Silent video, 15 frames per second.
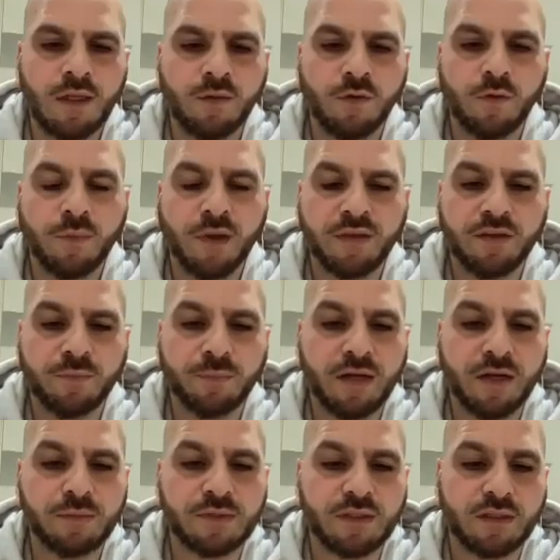Well, Matthew
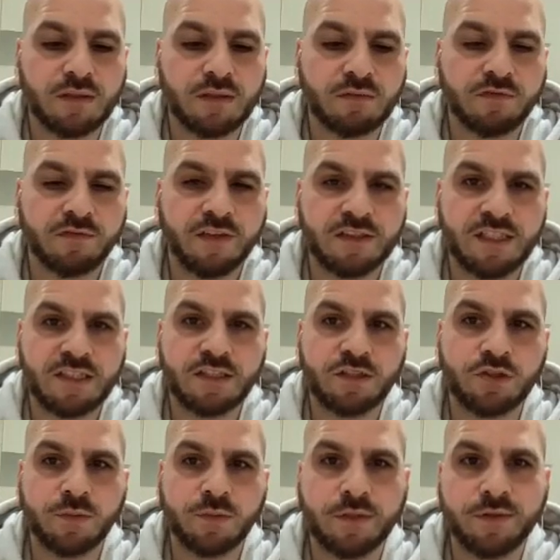Benham's done a
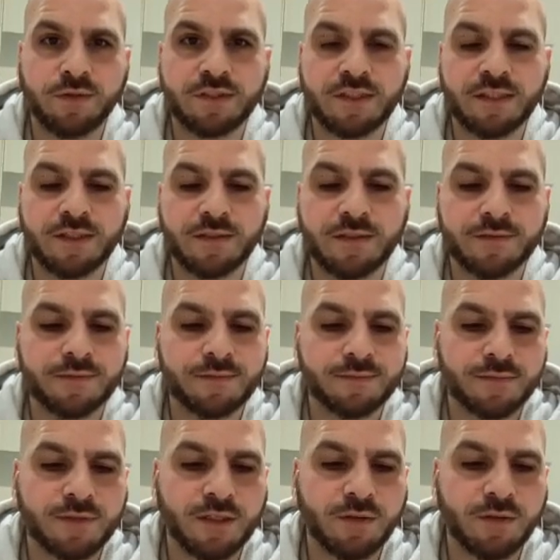fantastic job there, hasn't he?
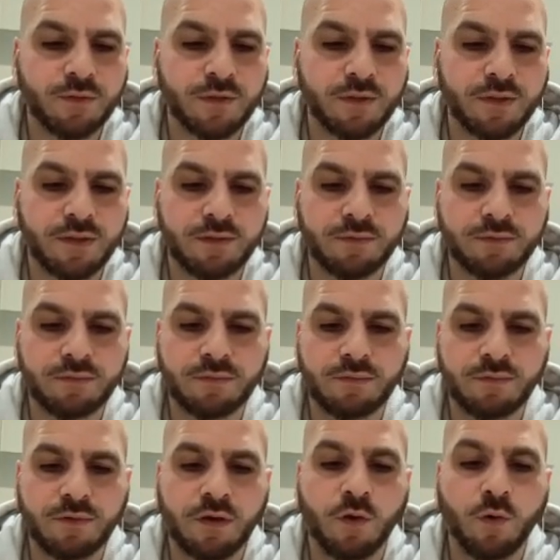You know, with
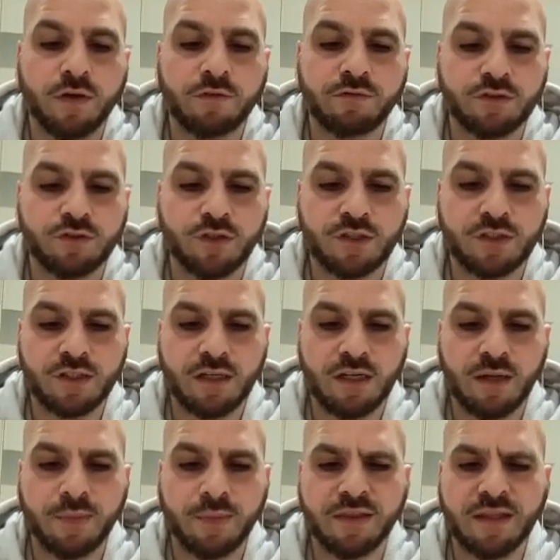the whole infrastructure of the
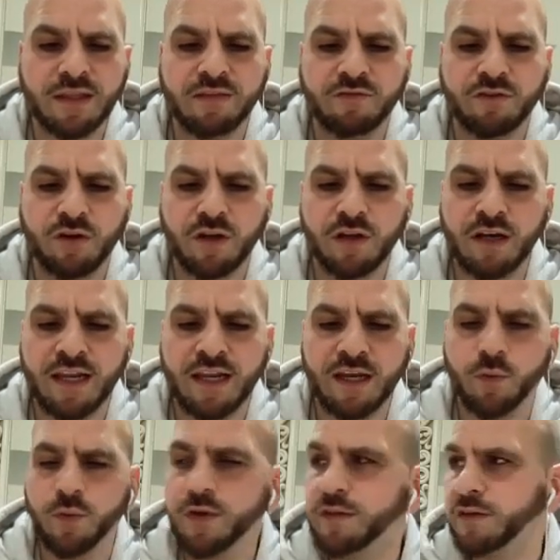club. I think they've got a
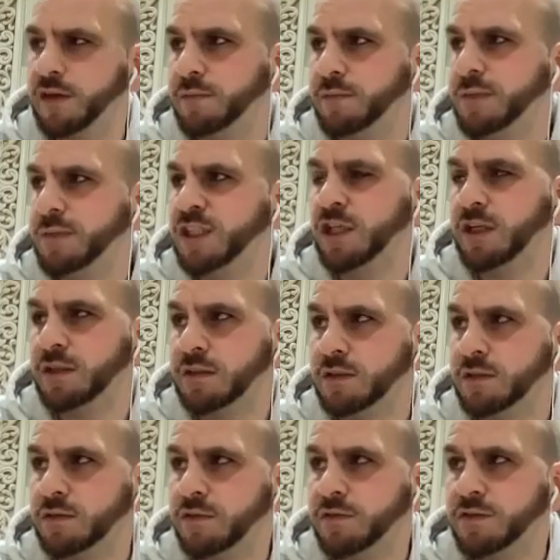link with
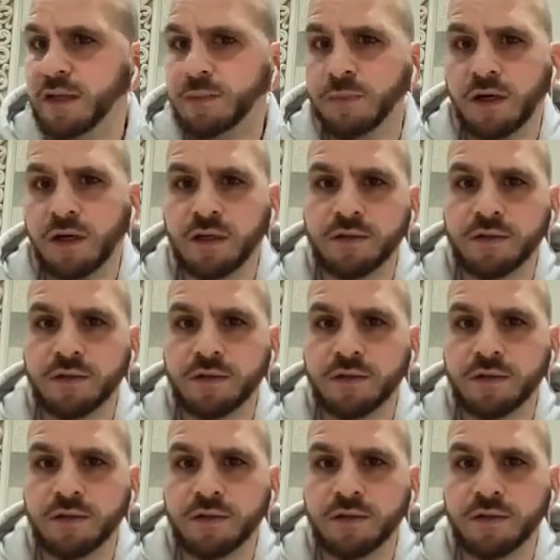Midtjylland of Denmark.